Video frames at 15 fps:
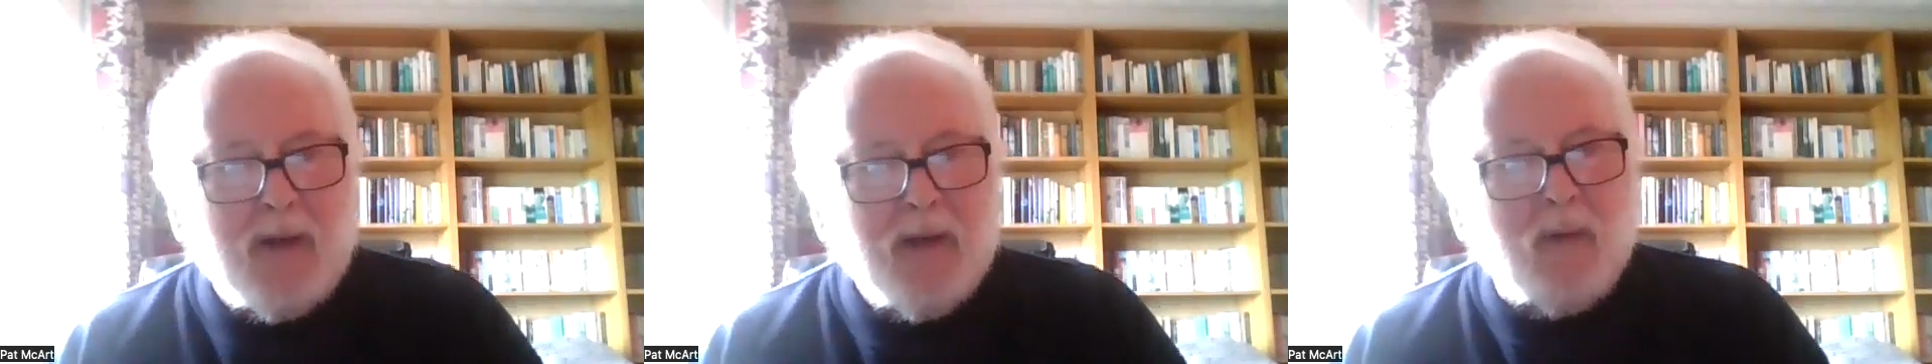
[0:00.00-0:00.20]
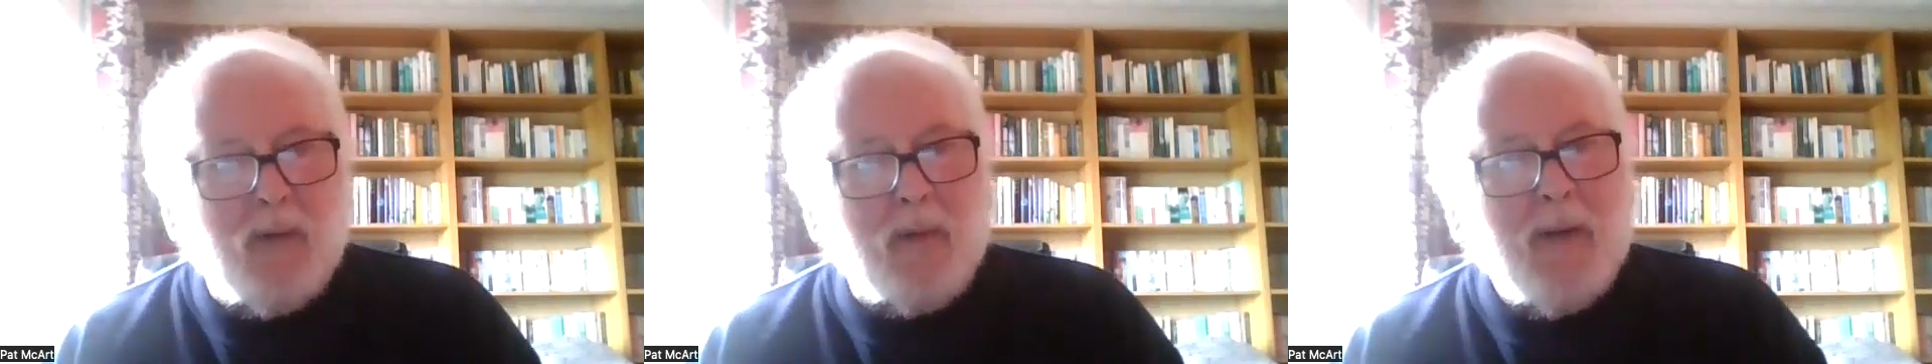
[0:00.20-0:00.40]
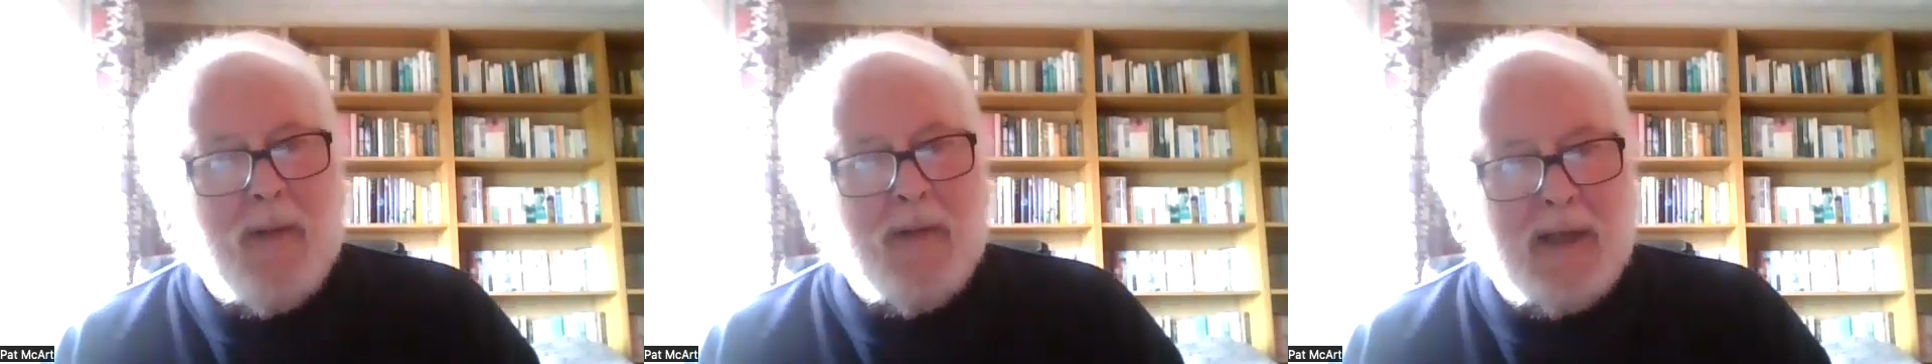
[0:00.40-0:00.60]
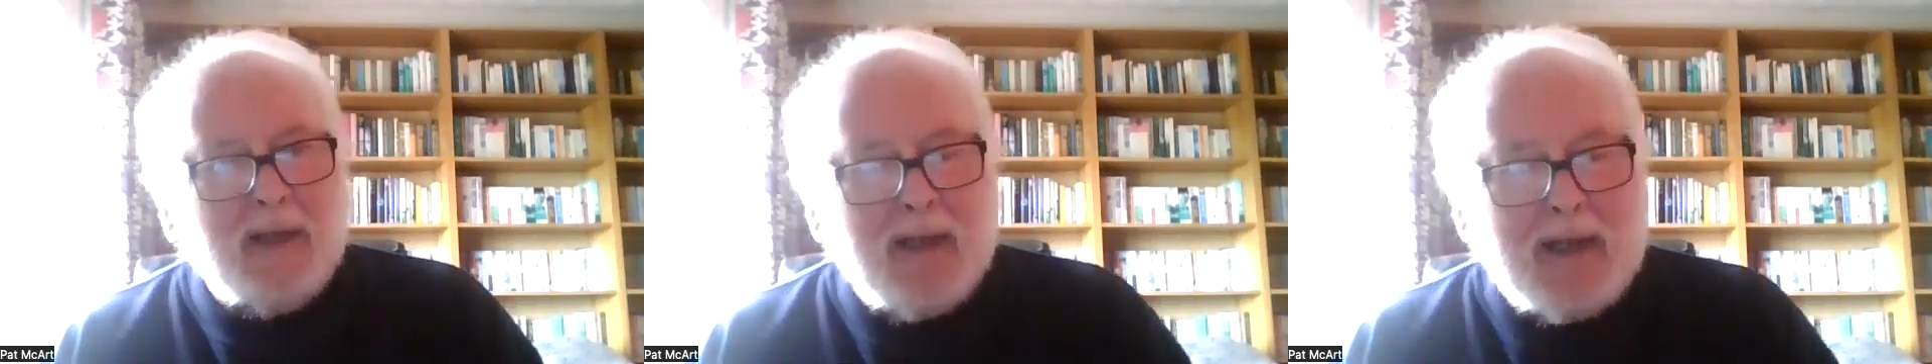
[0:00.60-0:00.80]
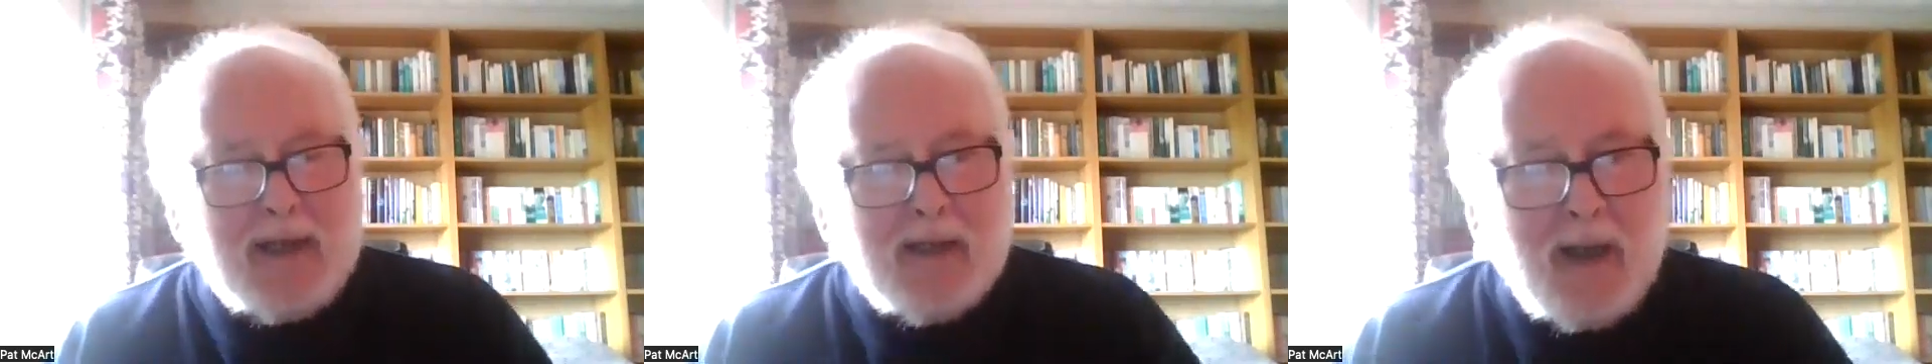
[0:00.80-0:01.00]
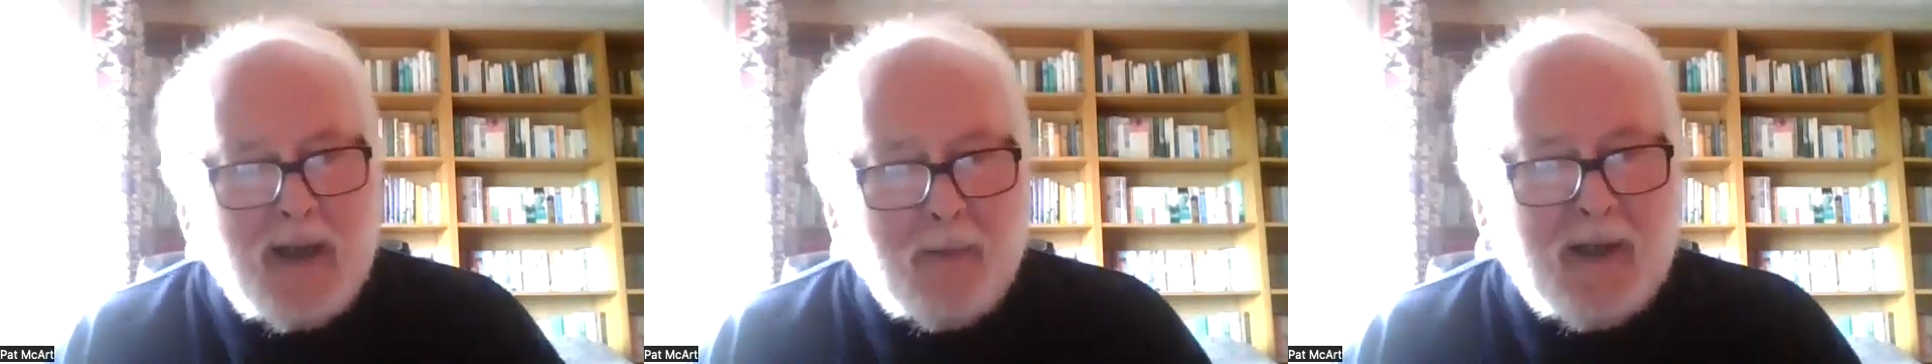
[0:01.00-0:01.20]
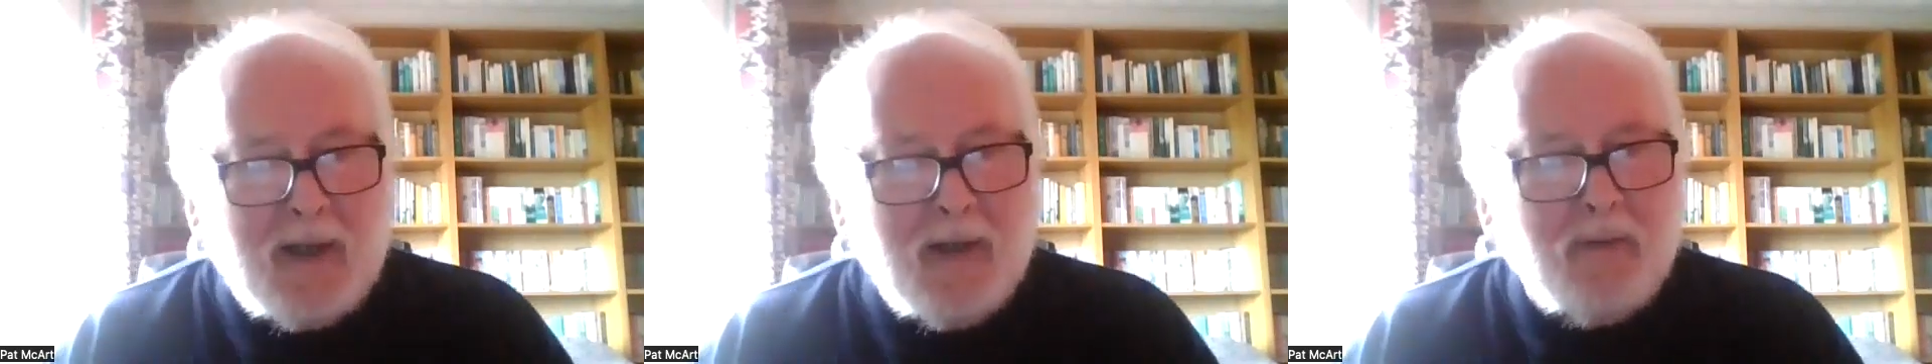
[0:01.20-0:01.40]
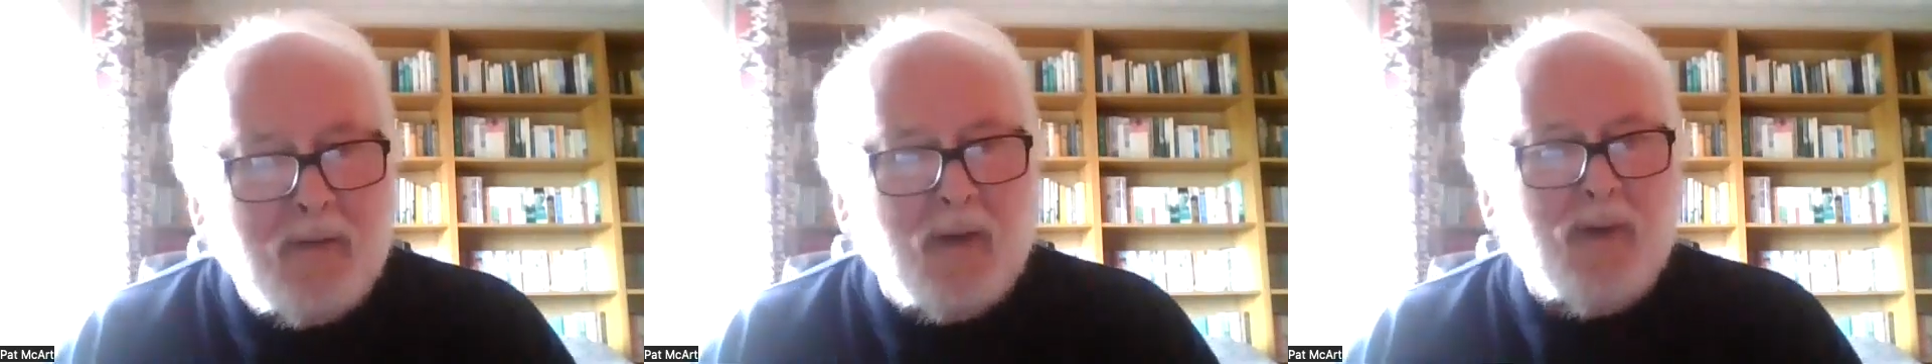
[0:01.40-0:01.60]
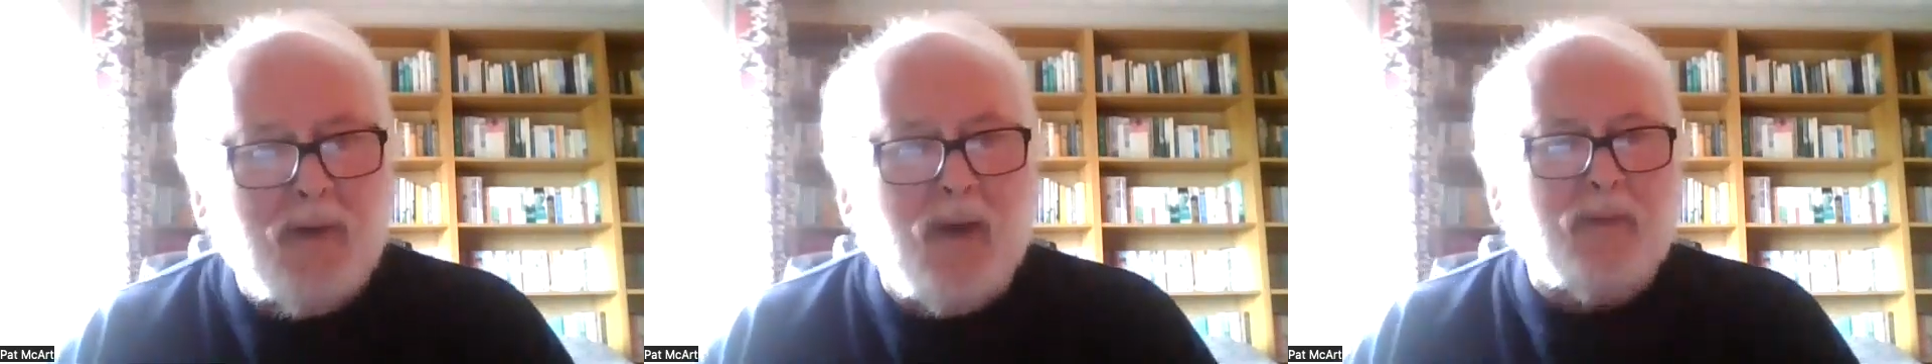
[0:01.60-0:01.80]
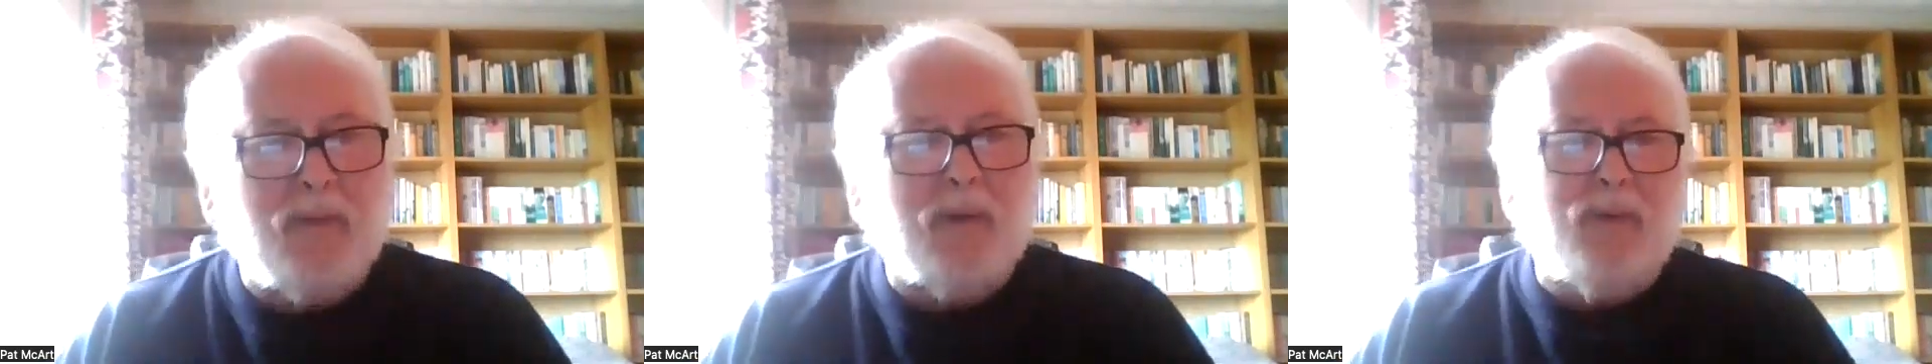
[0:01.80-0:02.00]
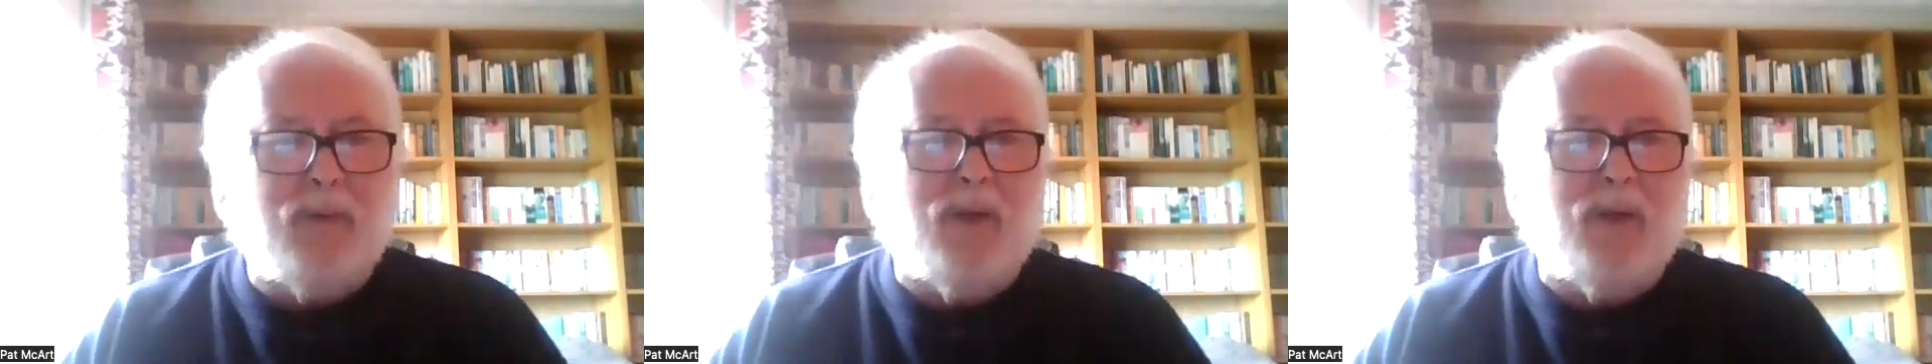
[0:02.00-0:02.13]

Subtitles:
you know, lying, coming in. Oh no,